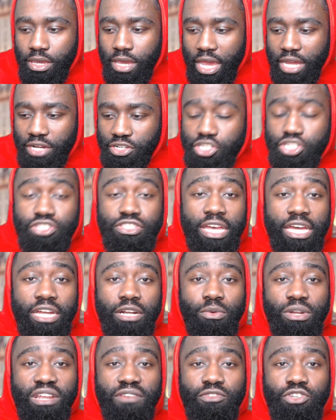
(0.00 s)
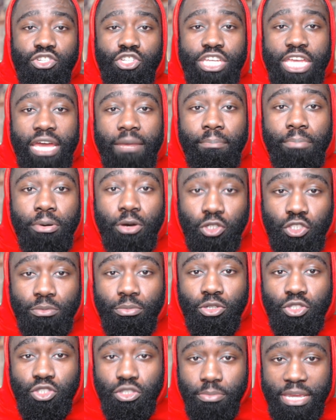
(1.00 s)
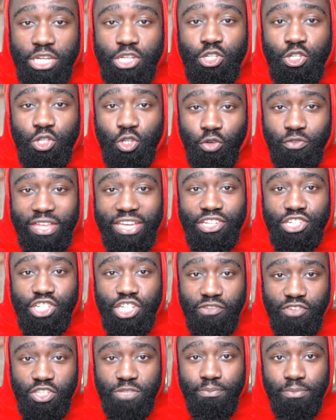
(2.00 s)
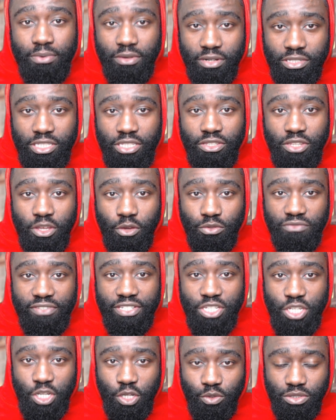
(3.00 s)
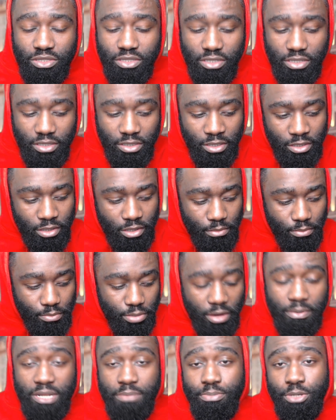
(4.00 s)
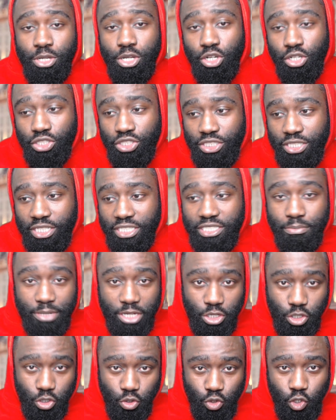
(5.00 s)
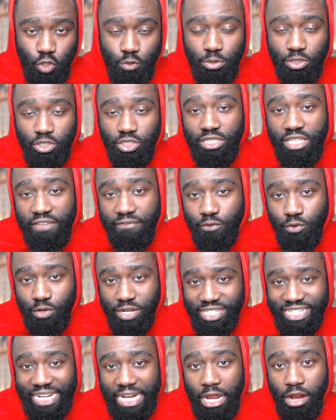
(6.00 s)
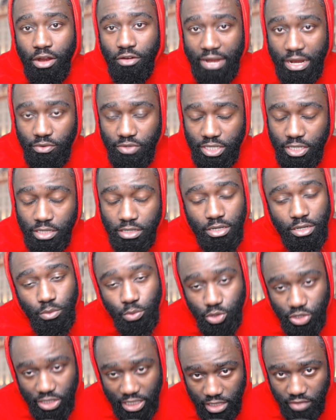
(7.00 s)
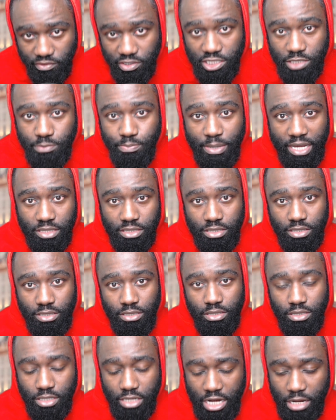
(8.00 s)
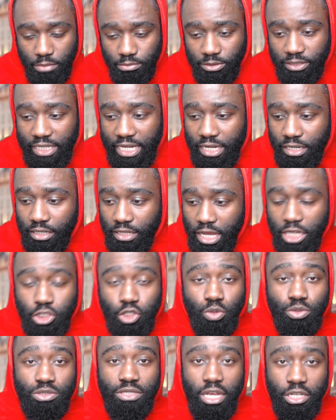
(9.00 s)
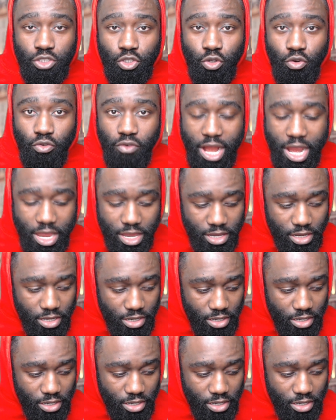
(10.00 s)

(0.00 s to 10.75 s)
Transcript: and she's done whatever she can possible to make sure that she responded to those videos. Probably because he's a bigger YouTuber, so therefore there's clout around it, which I can respect. You know what I'm saying? The hustle is the hustle, right?